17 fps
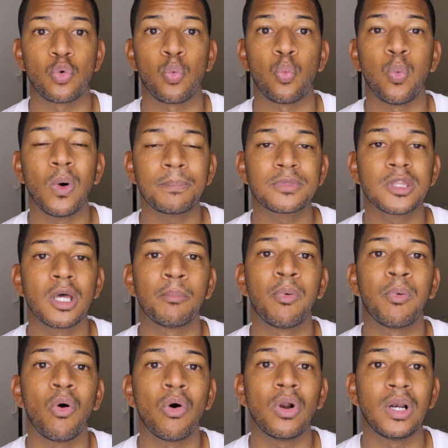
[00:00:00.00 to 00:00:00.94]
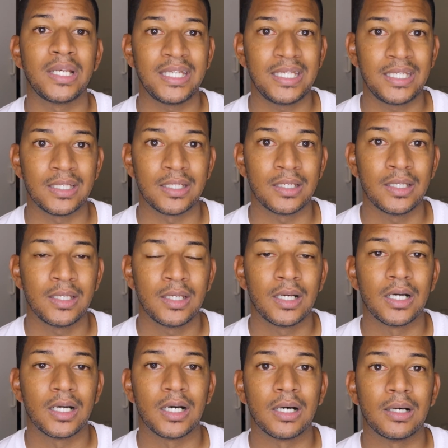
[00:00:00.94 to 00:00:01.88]
to whip the ball
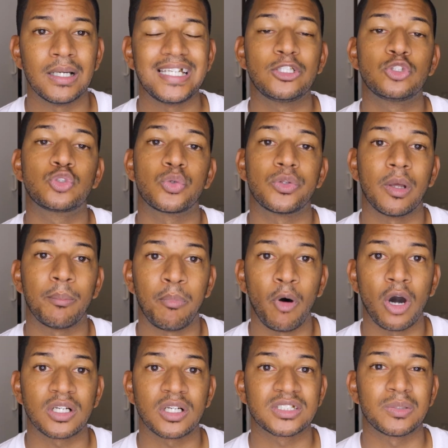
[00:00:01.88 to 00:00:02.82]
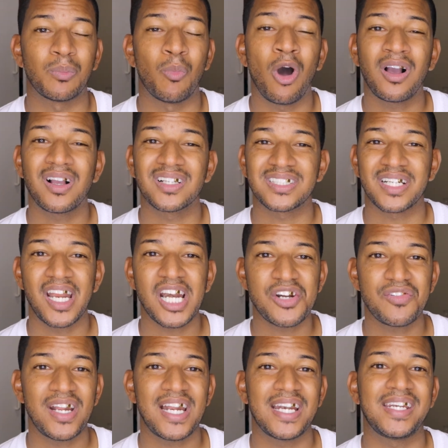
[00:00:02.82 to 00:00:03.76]
into the box. Marcus
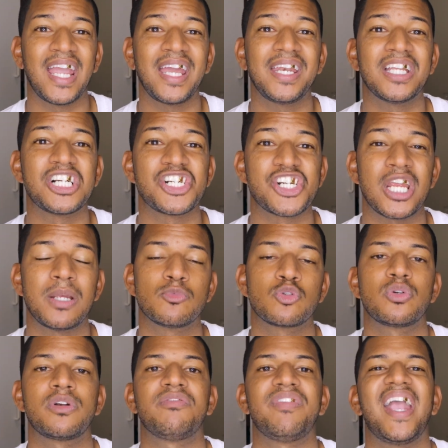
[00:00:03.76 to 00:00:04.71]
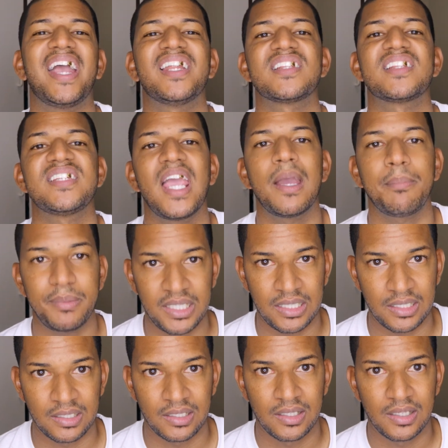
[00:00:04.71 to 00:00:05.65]
Rashford and Daniel James would have had a tap
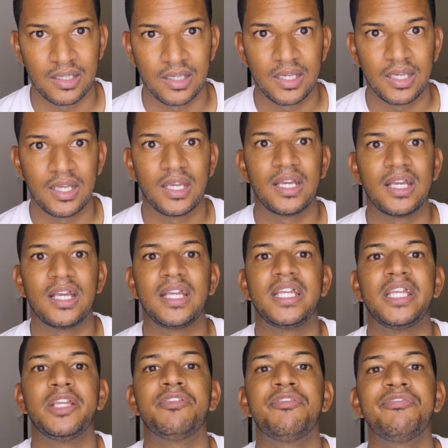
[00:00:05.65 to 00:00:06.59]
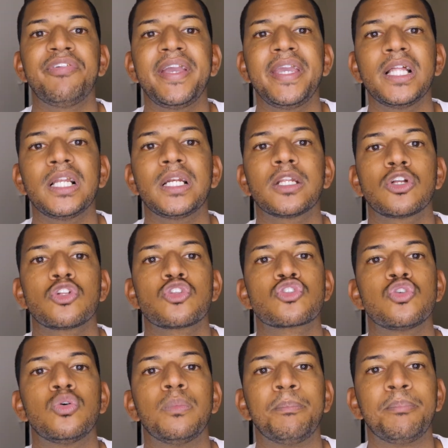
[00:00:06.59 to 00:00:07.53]
in. He failed
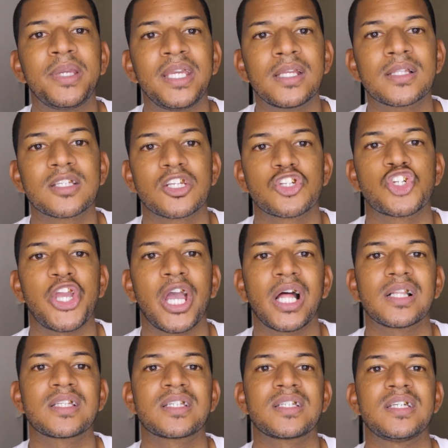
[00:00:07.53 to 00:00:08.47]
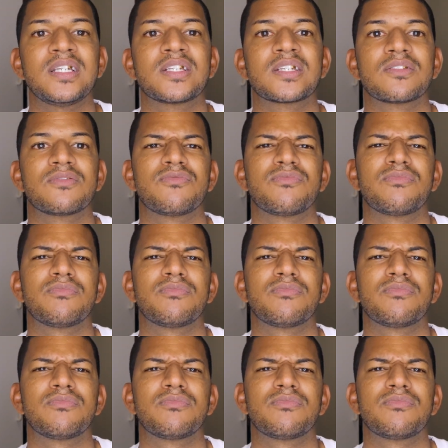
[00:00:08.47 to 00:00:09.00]
to beat Chelsea's